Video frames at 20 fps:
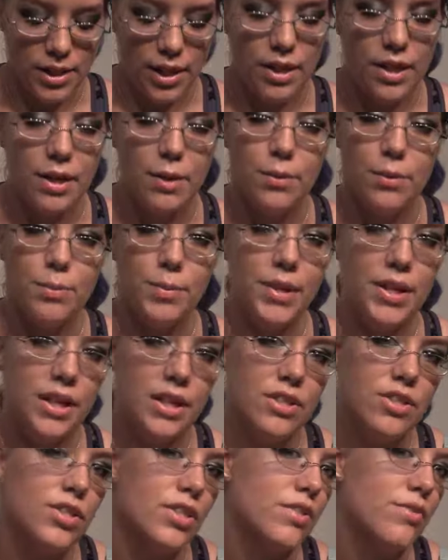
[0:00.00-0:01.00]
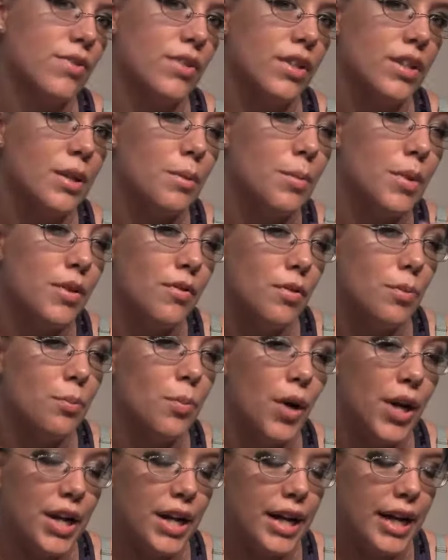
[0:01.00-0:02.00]
I thought it would be nice just for a little bit of a
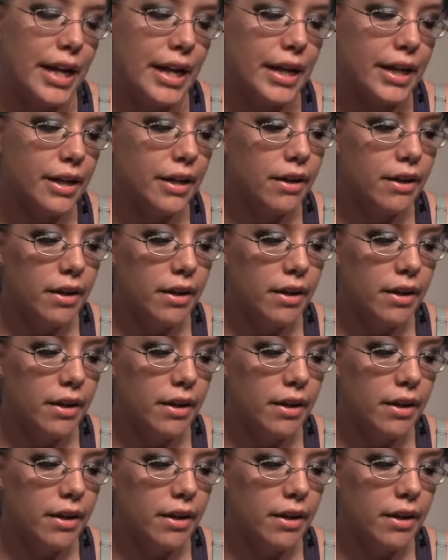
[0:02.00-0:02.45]
brightening